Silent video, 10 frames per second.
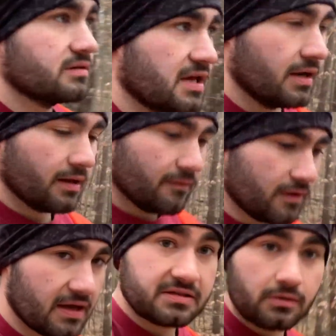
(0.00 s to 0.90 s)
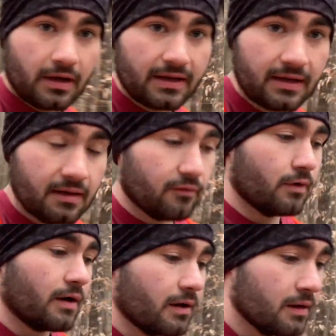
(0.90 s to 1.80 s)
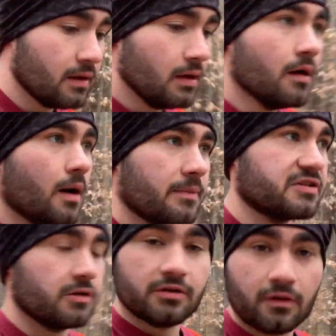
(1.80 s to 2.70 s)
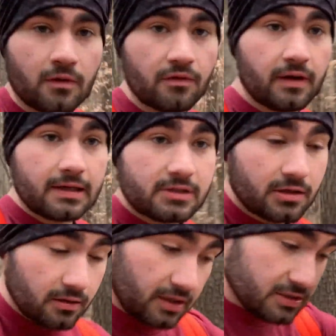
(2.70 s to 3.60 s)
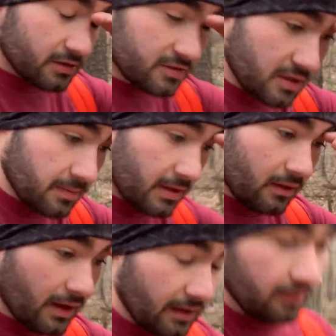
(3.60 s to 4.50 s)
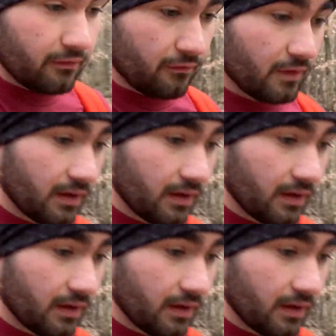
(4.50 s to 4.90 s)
kind of give you guys a little idea of what I'm gonna start doing for next year. Next year is gonna be a lot of